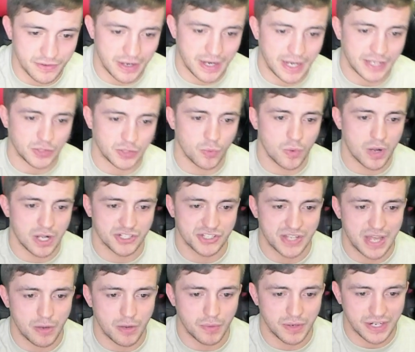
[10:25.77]
I got to watch
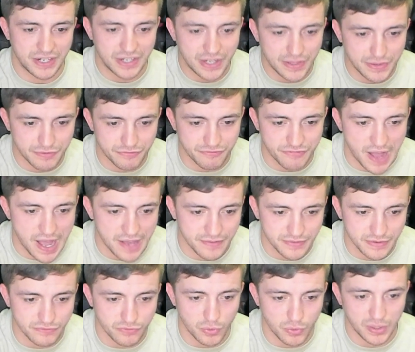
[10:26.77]
that one. Another
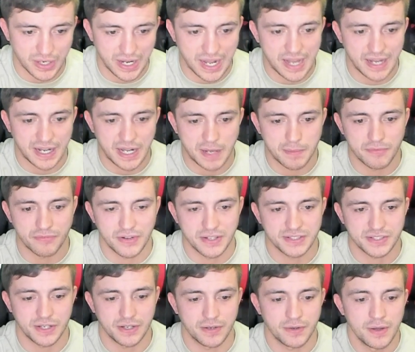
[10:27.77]
5-4 guy a couple fights
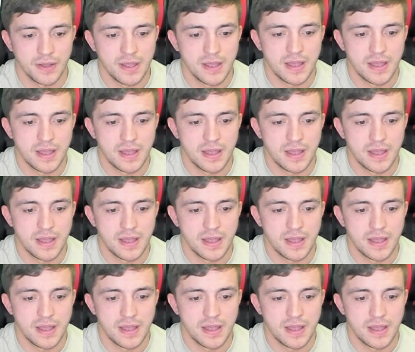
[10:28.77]
ago.